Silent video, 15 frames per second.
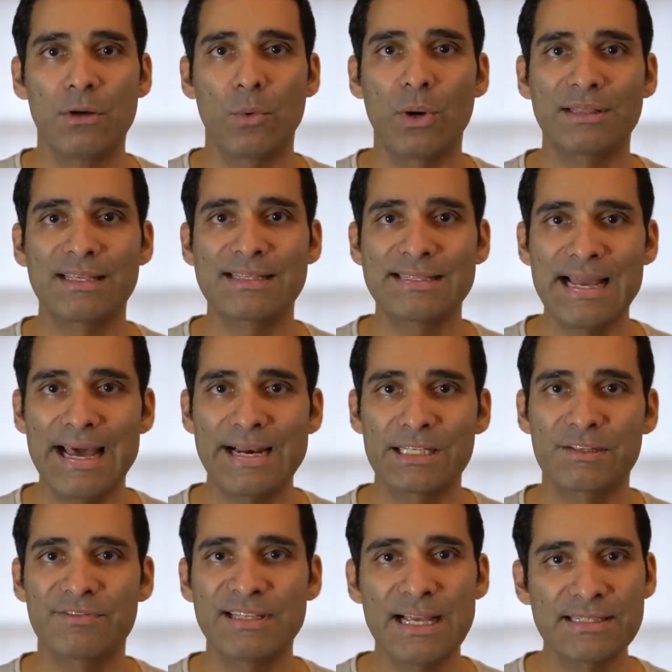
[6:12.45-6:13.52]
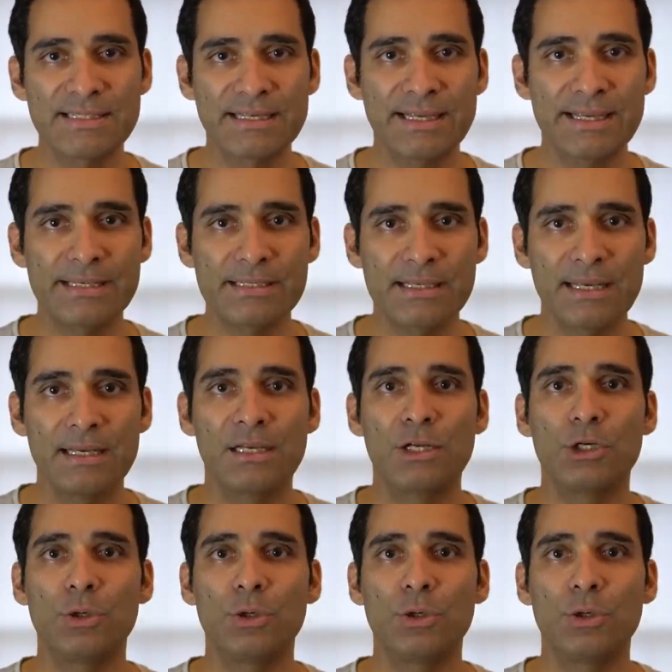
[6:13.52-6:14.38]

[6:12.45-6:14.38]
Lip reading: what the status of testing is,